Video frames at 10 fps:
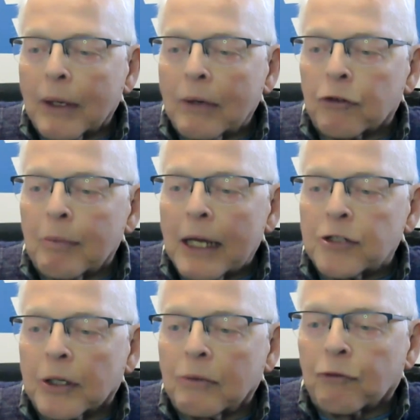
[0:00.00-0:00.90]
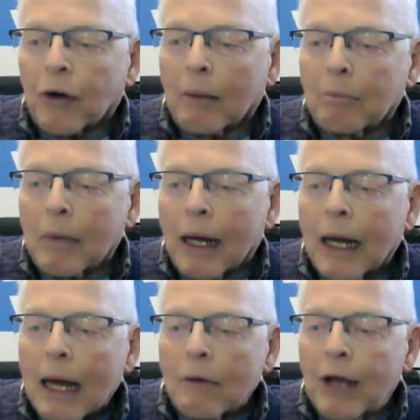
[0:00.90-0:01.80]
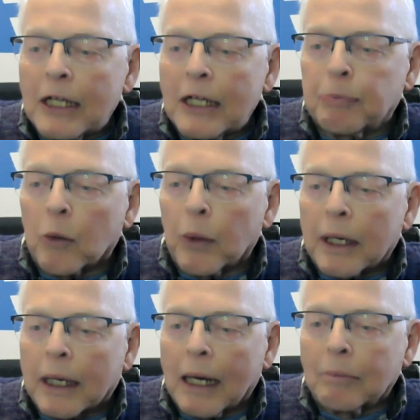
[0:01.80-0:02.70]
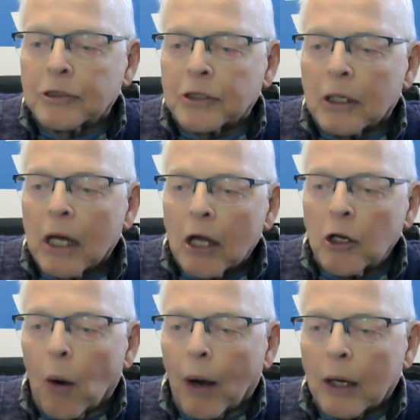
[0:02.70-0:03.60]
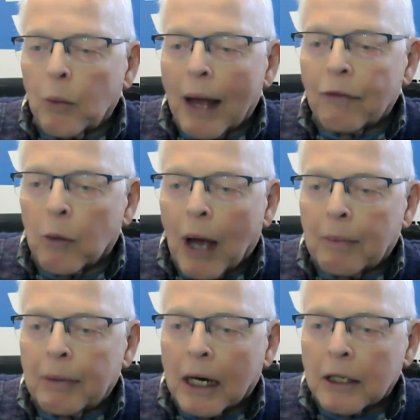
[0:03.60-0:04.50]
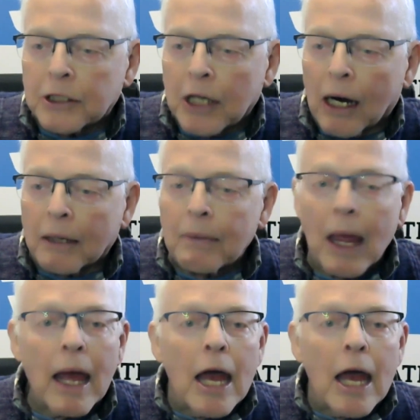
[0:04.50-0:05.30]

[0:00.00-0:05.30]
information from Facebook when it comes to knowing when the webinars are.